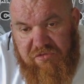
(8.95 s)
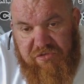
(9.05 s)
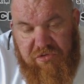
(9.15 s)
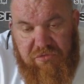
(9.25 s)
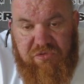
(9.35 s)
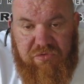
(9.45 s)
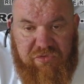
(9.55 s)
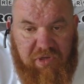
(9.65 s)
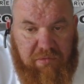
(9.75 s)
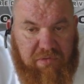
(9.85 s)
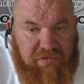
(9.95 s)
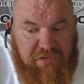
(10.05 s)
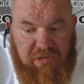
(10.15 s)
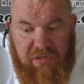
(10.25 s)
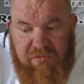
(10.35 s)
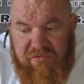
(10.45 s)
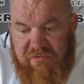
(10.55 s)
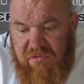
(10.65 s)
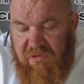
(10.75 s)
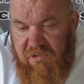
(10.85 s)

due to steroid use.